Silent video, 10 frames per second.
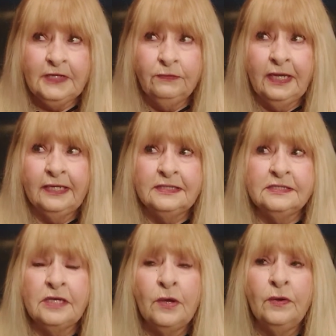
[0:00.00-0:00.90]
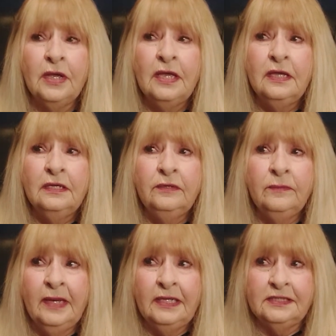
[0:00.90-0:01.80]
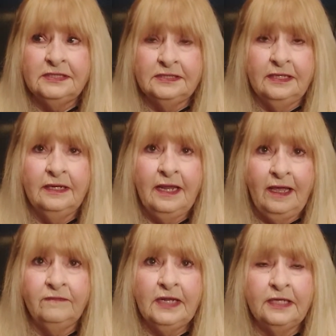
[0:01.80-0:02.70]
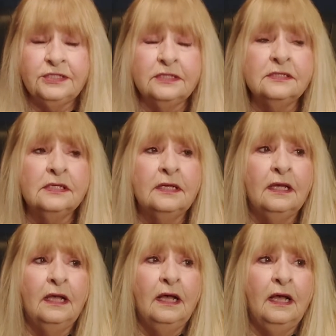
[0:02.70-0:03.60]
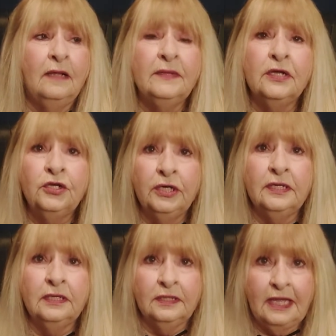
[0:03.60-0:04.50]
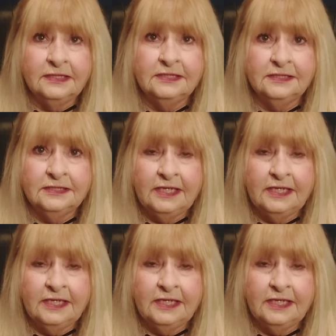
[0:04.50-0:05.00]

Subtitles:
Okay, so you must have an agent. A good licensed